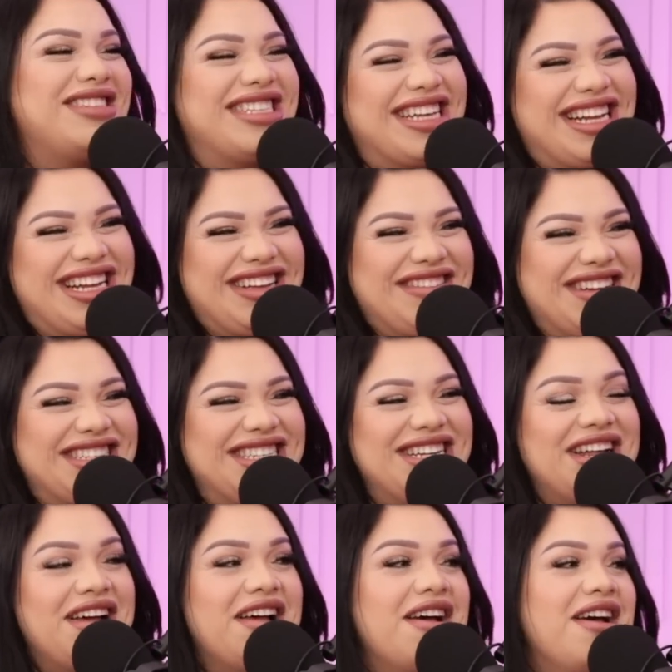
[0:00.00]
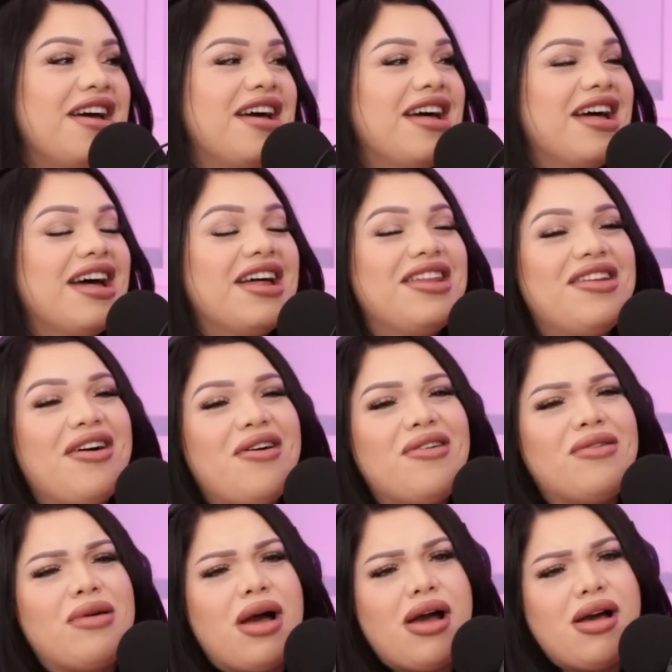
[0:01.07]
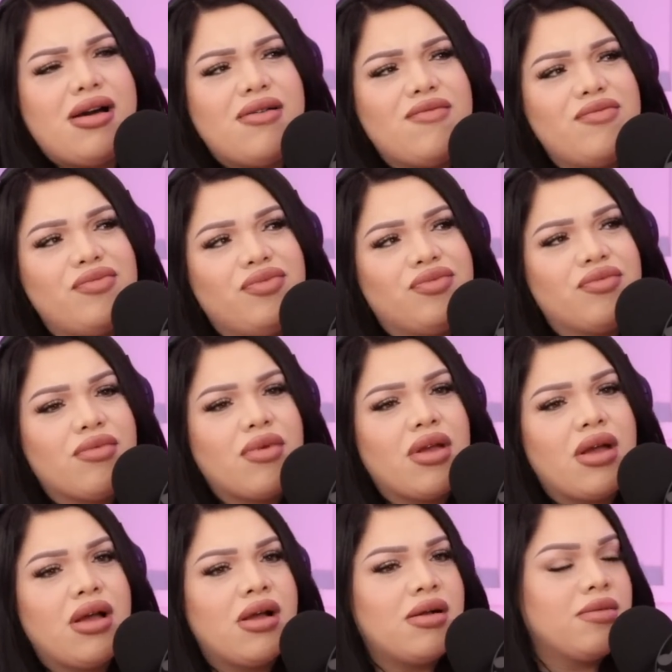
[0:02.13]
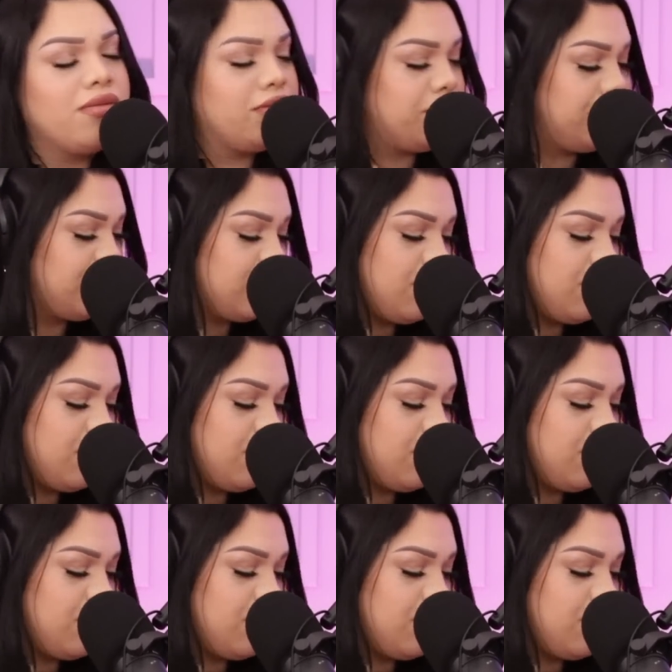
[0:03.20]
just kidding. Imagine. No, I do that.